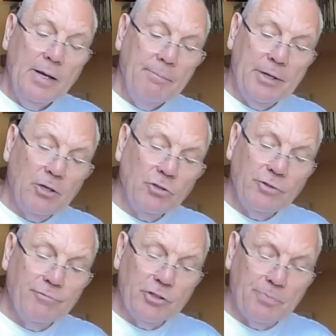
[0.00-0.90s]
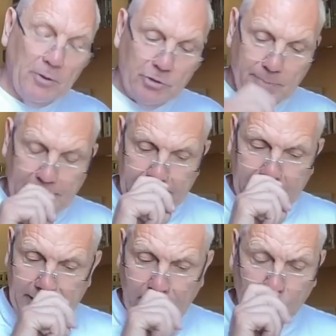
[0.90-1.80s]
Because of
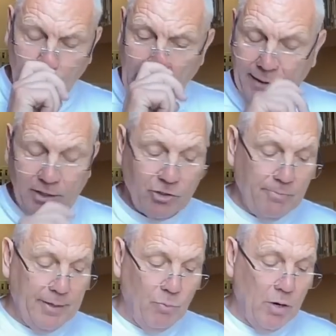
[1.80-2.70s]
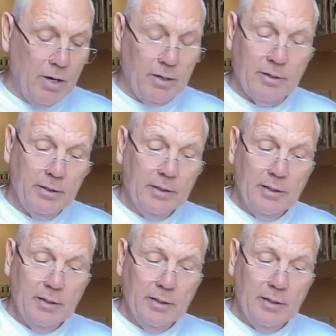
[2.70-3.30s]
responsibilities elsewhere, this could be work,